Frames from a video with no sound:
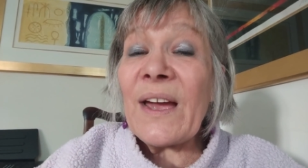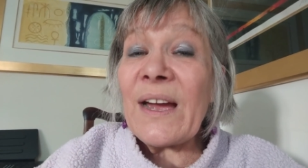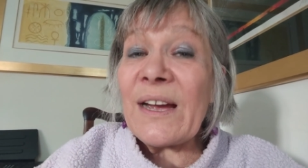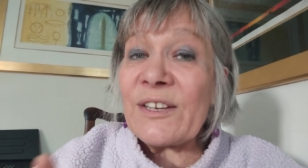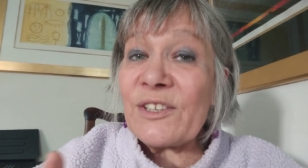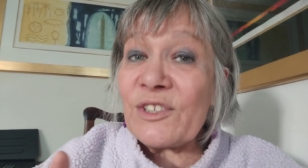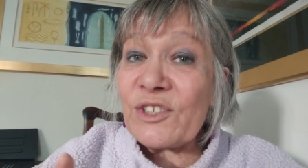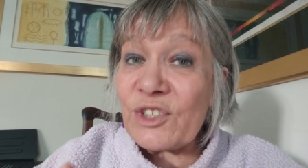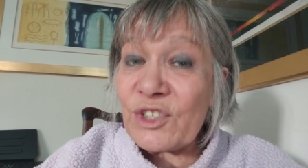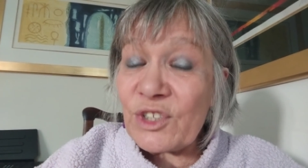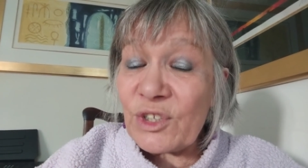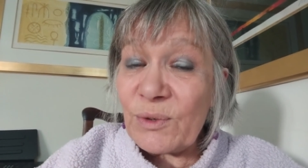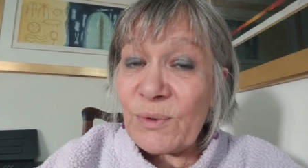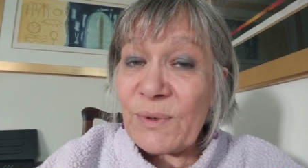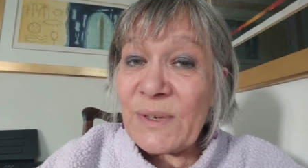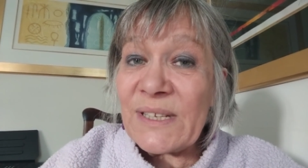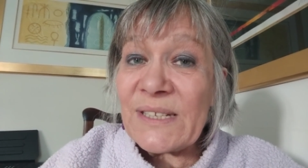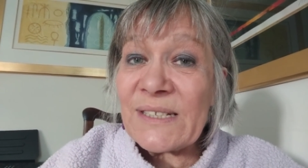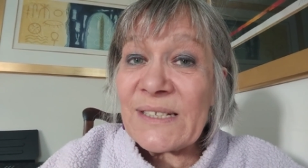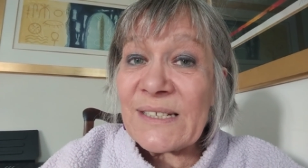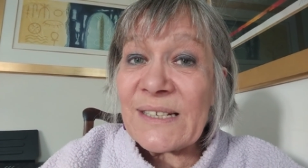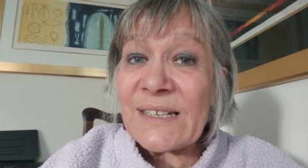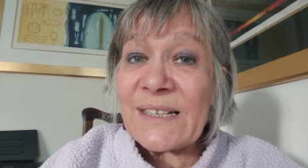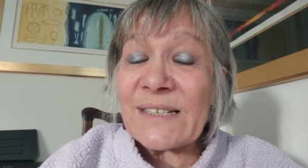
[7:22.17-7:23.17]
I do
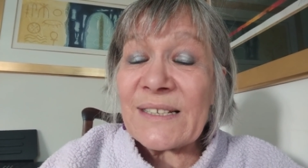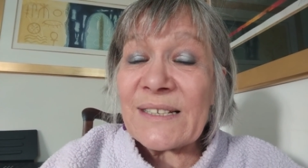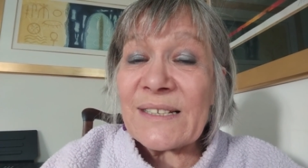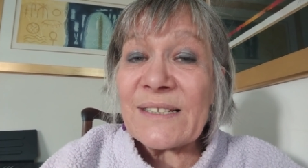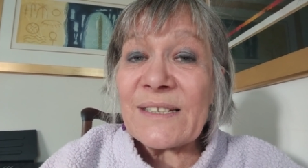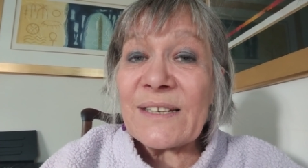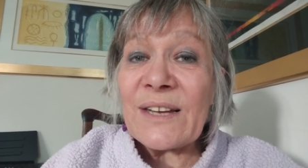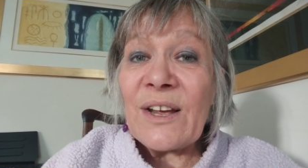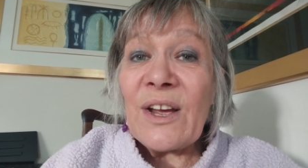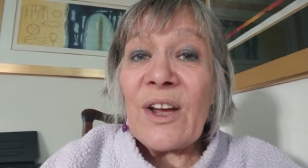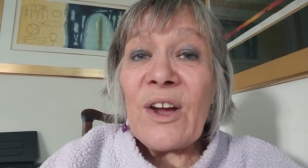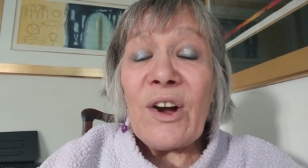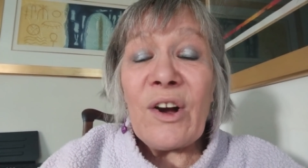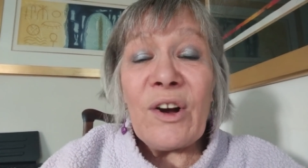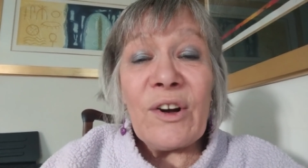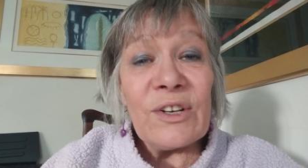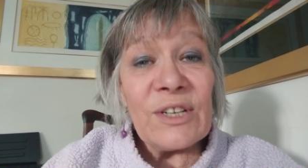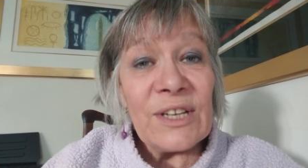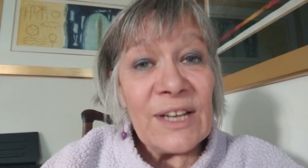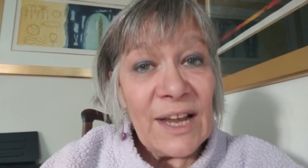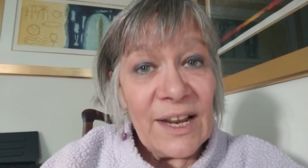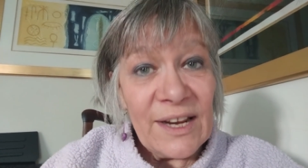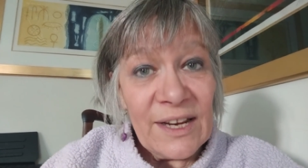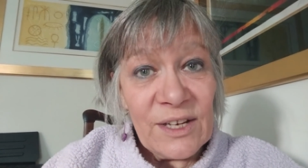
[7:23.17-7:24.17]
insist
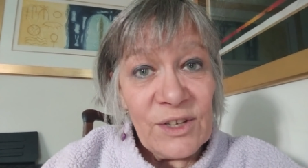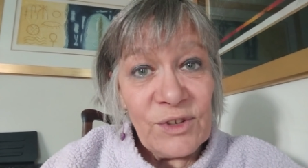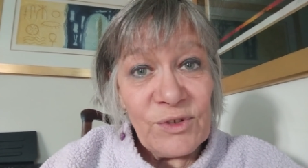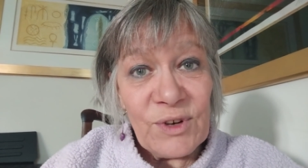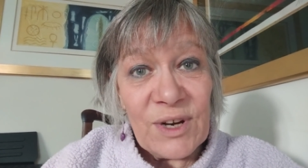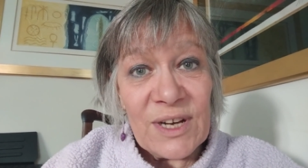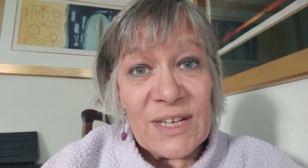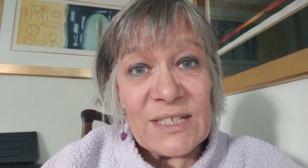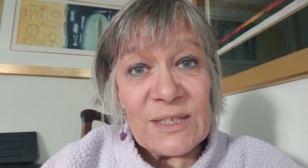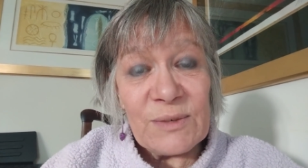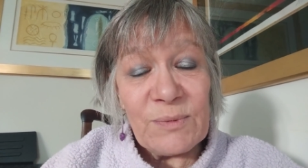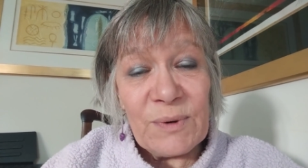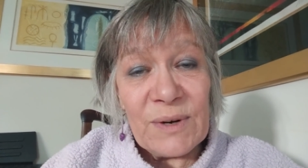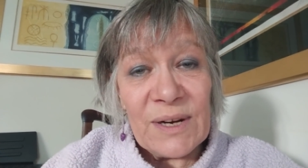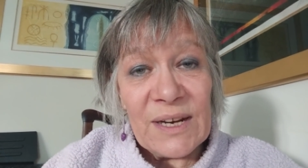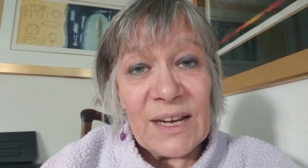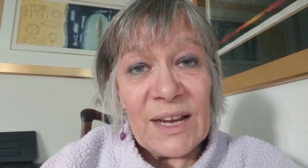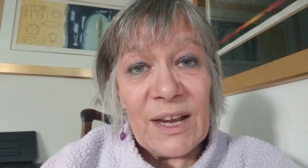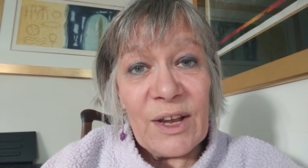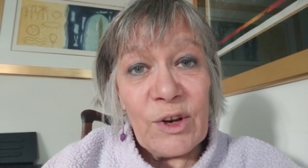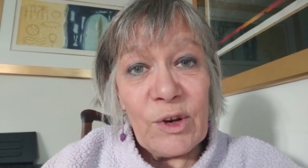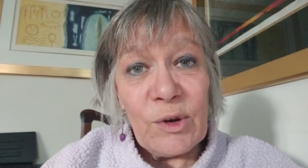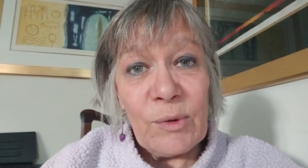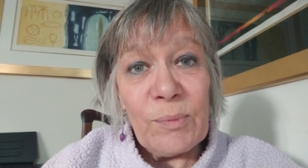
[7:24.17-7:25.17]
on getting dressed when I
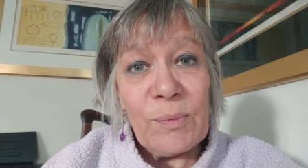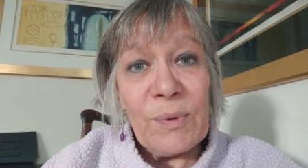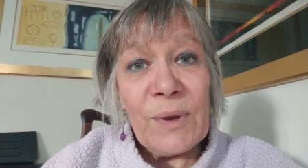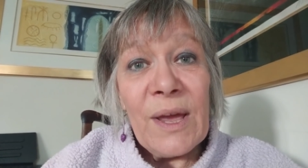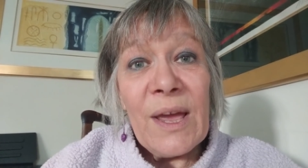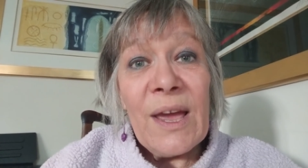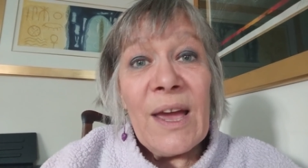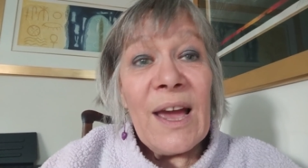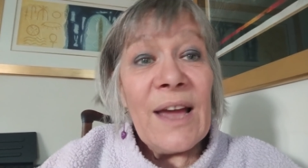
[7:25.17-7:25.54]
get up,